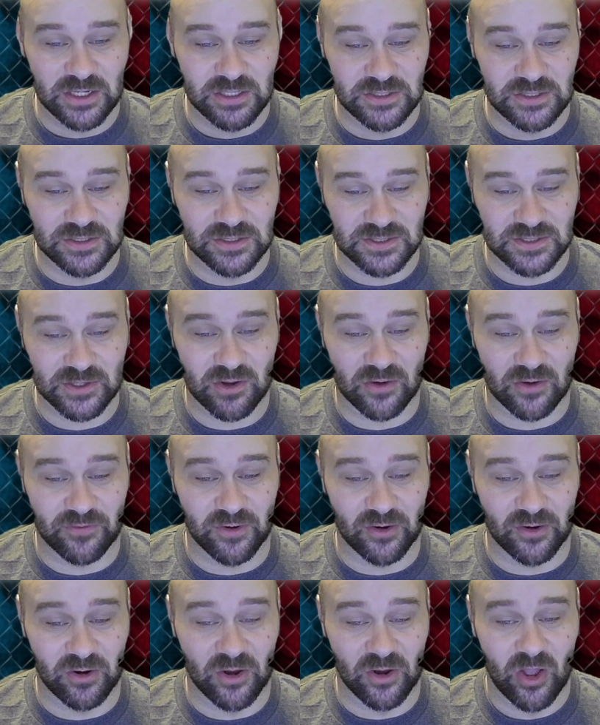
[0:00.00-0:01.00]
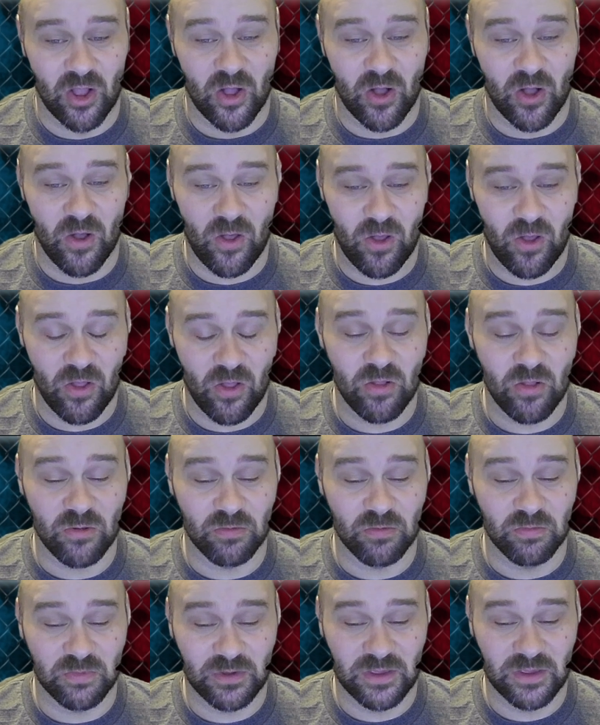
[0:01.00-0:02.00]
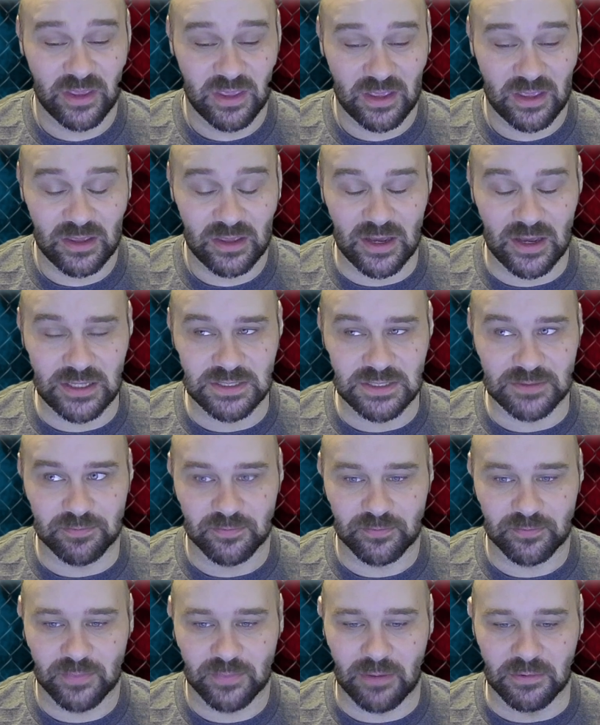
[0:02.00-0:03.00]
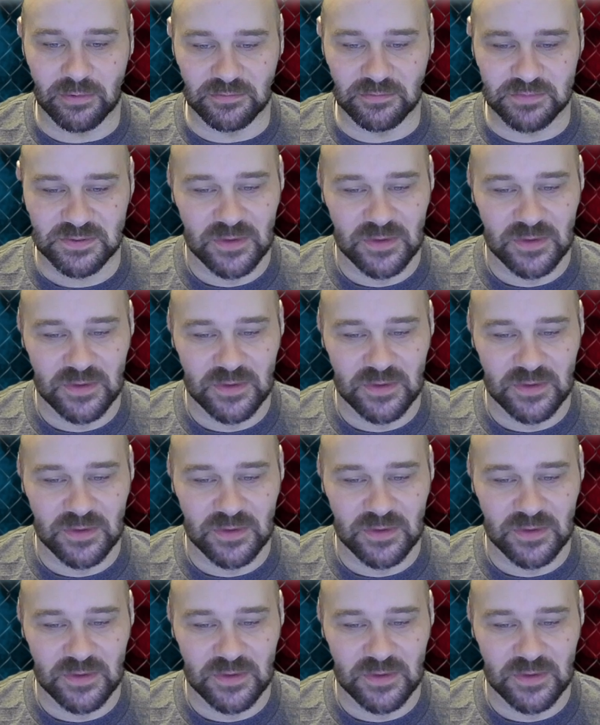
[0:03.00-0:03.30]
discover all kinds of problems.